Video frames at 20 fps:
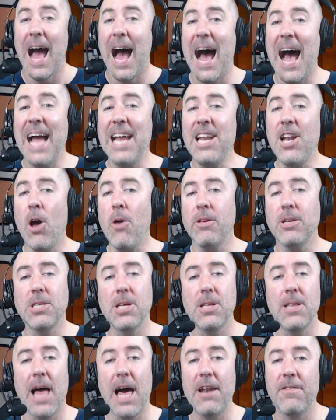I know there's a
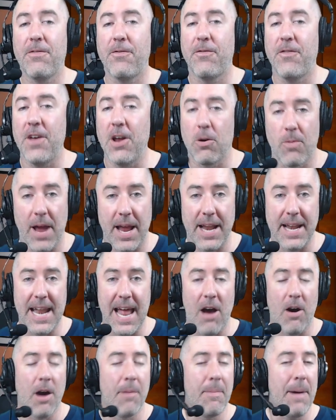lot of fear right
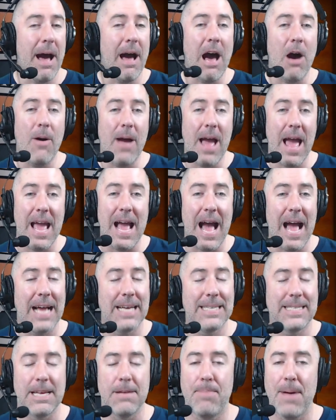now about how AI
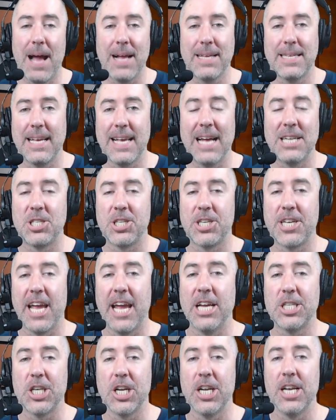is impacting
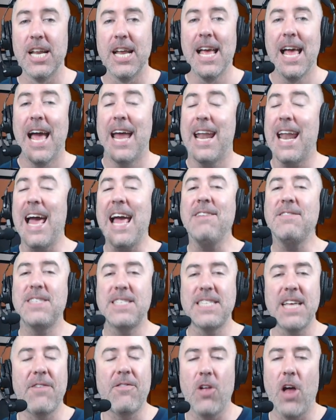education, and I have
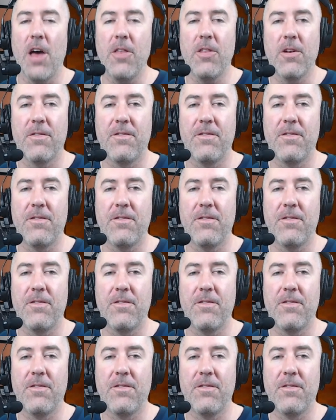several other